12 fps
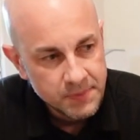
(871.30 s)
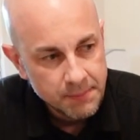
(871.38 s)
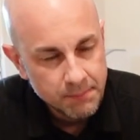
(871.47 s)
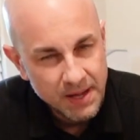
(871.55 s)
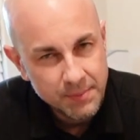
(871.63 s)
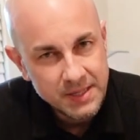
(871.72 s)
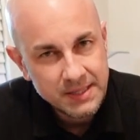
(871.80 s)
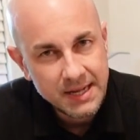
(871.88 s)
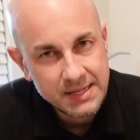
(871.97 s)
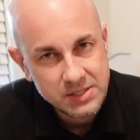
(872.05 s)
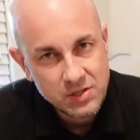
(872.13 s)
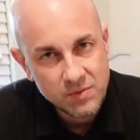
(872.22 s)
Maybe
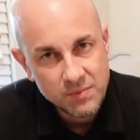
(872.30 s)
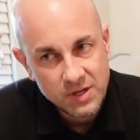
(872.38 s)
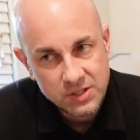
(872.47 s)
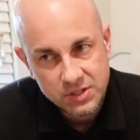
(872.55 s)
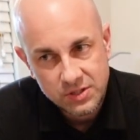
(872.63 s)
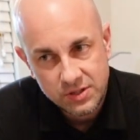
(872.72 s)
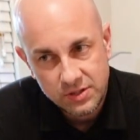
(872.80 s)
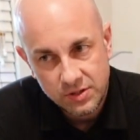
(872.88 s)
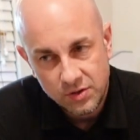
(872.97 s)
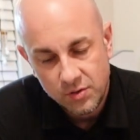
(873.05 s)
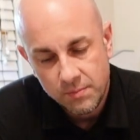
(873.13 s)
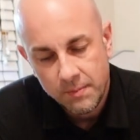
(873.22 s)
not so much the
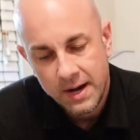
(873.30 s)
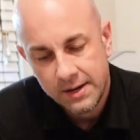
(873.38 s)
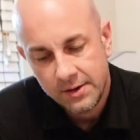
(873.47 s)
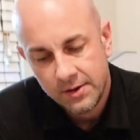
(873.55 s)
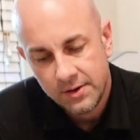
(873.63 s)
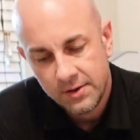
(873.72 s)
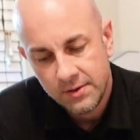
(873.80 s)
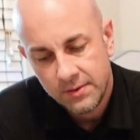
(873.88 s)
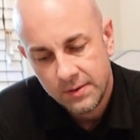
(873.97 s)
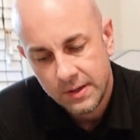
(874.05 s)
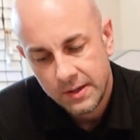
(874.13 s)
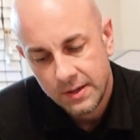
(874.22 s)
new
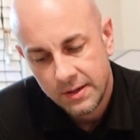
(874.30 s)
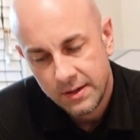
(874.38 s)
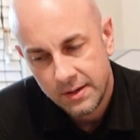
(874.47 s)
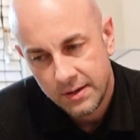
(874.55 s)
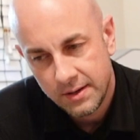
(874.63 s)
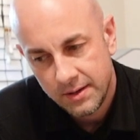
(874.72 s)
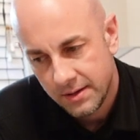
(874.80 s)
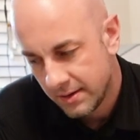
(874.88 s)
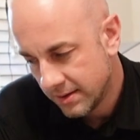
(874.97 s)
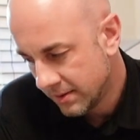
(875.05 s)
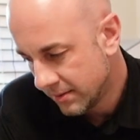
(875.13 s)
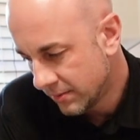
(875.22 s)
monitor,
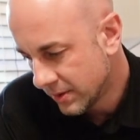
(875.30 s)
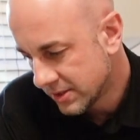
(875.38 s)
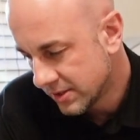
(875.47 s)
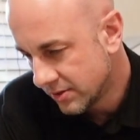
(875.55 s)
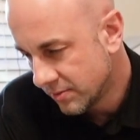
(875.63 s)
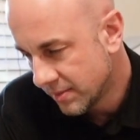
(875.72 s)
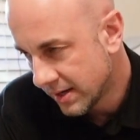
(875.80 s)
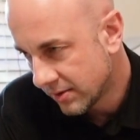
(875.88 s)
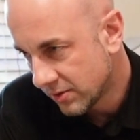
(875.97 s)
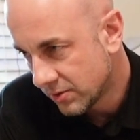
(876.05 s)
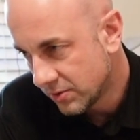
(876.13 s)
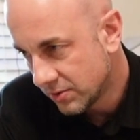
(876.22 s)
what is the new
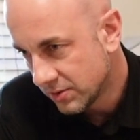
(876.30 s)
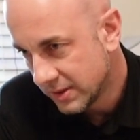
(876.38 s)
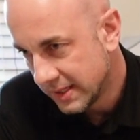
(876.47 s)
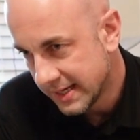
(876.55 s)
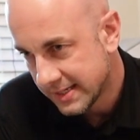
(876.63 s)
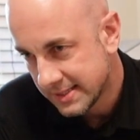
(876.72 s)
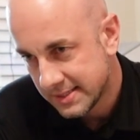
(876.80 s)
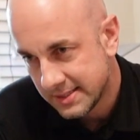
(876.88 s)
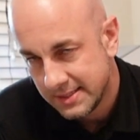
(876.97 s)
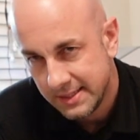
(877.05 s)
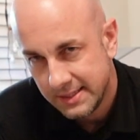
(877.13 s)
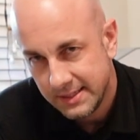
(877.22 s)
monitor called? The
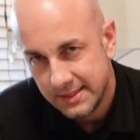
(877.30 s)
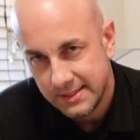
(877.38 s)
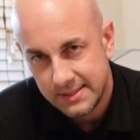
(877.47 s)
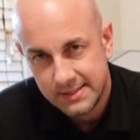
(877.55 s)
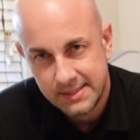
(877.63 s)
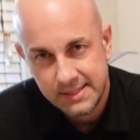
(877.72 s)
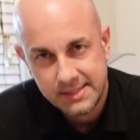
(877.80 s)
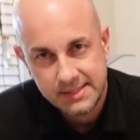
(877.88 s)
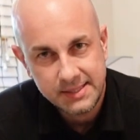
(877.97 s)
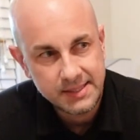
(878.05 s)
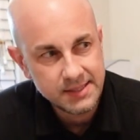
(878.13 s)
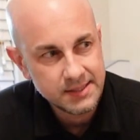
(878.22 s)

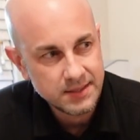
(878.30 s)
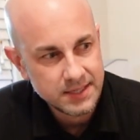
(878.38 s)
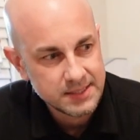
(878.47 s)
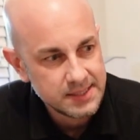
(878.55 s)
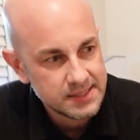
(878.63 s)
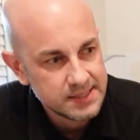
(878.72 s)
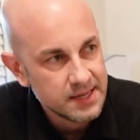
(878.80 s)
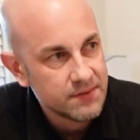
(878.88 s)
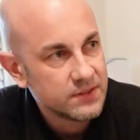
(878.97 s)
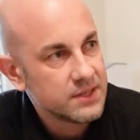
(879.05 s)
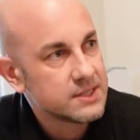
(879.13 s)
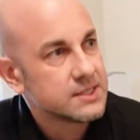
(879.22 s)
XT60 and
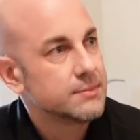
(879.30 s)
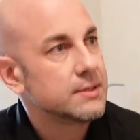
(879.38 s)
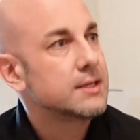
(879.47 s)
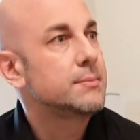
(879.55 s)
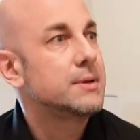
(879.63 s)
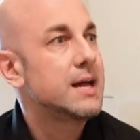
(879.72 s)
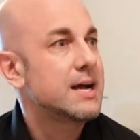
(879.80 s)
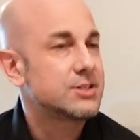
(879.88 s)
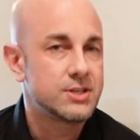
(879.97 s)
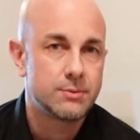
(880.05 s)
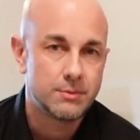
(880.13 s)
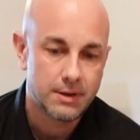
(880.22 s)
XT70 or something like that. But
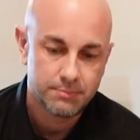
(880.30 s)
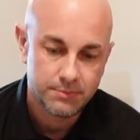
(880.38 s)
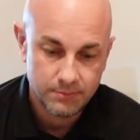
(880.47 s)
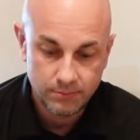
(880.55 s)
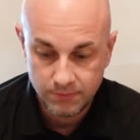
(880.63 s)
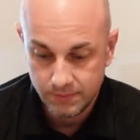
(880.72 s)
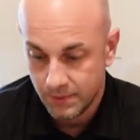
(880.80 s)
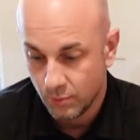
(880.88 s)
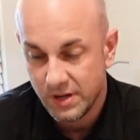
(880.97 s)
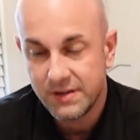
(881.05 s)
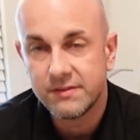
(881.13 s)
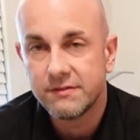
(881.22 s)
actually, it
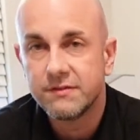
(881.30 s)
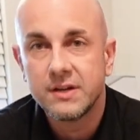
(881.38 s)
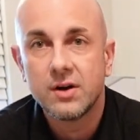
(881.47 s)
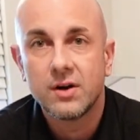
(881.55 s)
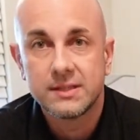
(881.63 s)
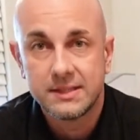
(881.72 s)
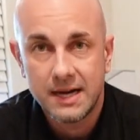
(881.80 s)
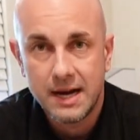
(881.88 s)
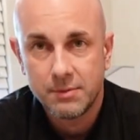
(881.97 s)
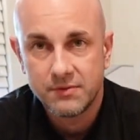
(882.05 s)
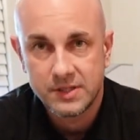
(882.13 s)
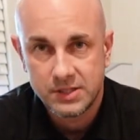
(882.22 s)
wouldn't even fit on
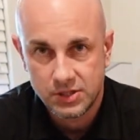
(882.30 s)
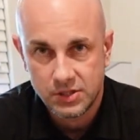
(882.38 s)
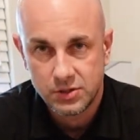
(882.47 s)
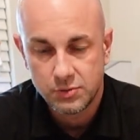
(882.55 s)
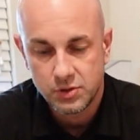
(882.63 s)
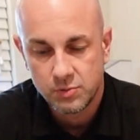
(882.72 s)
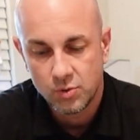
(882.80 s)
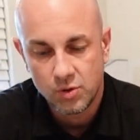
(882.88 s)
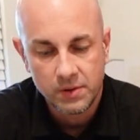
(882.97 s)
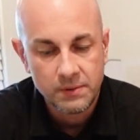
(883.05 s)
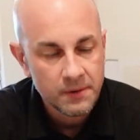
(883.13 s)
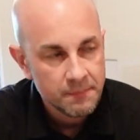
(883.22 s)
top of it. It's just too
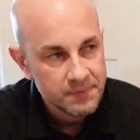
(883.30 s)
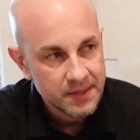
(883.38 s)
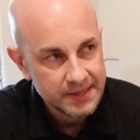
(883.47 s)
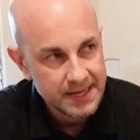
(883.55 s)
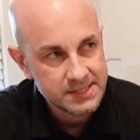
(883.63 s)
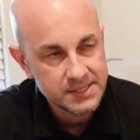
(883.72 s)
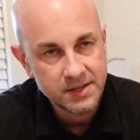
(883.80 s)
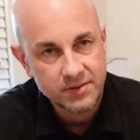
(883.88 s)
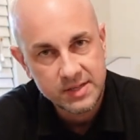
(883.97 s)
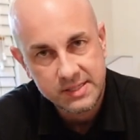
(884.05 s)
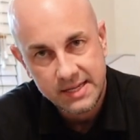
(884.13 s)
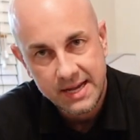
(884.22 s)
small. That
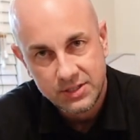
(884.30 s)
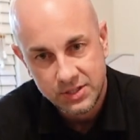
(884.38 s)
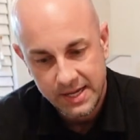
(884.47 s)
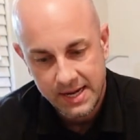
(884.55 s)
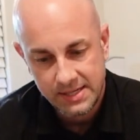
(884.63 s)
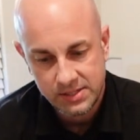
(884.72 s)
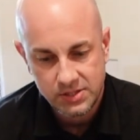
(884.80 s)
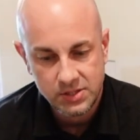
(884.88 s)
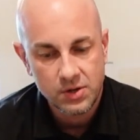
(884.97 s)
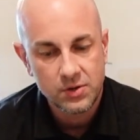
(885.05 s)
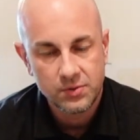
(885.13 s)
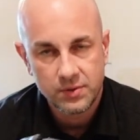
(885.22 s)
series actually has its
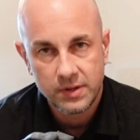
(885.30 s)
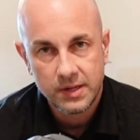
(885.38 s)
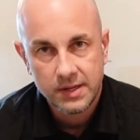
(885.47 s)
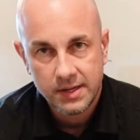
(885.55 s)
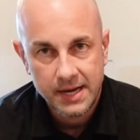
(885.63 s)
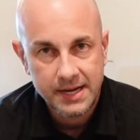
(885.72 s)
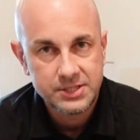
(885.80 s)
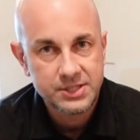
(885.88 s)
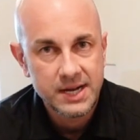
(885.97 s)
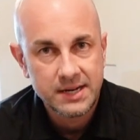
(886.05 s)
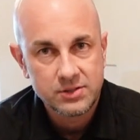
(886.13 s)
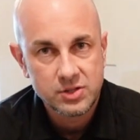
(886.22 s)
own height
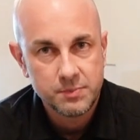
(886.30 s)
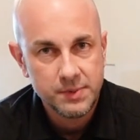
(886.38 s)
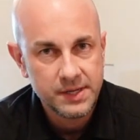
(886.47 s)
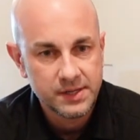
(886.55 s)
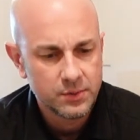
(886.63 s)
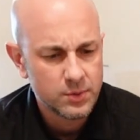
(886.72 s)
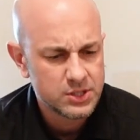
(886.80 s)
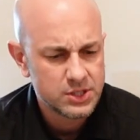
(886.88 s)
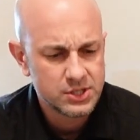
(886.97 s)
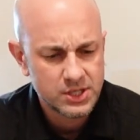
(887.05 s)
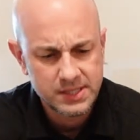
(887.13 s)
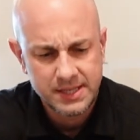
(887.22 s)
channel speaker, which
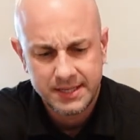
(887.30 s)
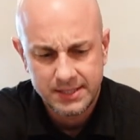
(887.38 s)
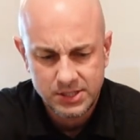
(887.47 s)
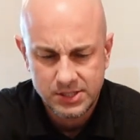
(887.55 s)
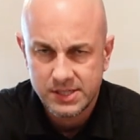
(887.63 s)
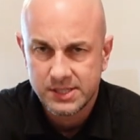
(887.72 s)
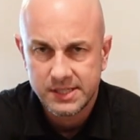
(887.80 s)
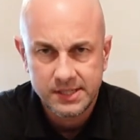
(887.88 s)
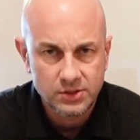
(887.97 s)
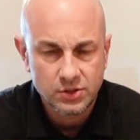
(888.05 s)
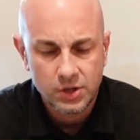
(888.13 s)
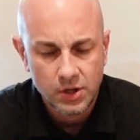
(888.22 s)
is just, I think it's just a
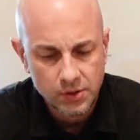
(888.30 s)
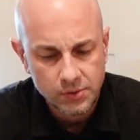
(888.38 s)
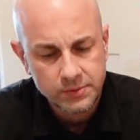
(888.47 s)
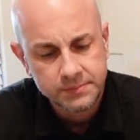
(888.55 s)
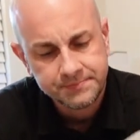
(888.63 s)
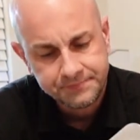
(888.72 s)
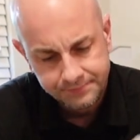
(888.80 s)
single cone.